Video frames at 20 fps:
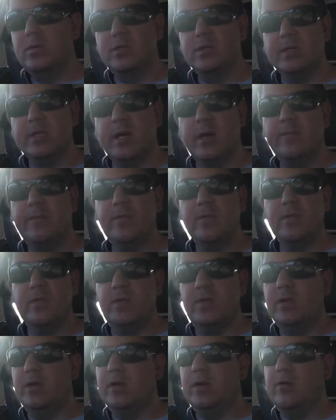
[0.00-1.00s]
is helpful so
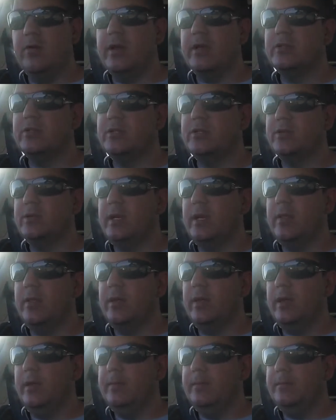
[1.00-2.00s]
you don't crash into
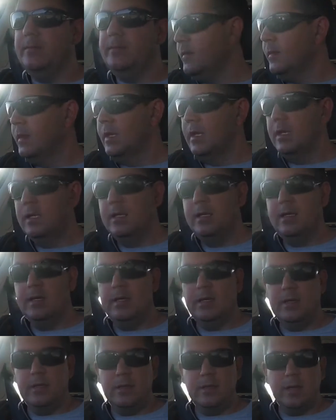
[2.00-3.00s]
anything.
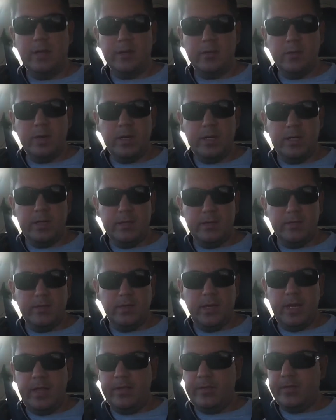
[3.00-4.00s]
The other one is the
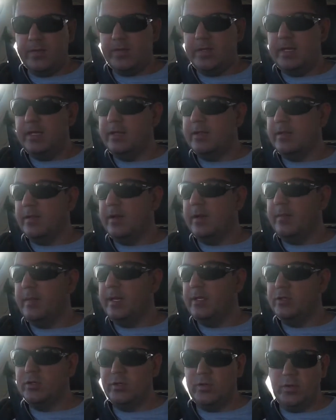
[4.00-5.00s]
leather seats that I
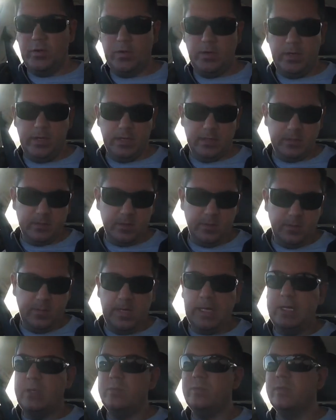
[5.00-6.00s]
mentioned earlier,
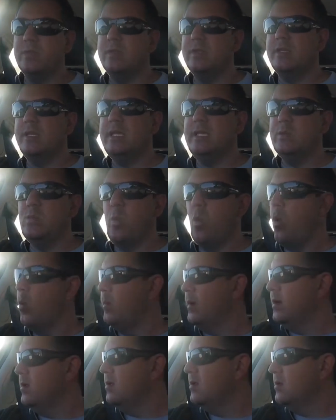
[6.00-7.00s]
complete with seat
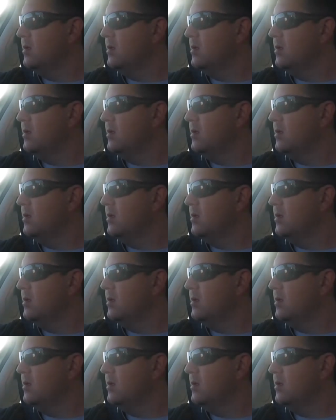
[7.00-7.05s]
warmers.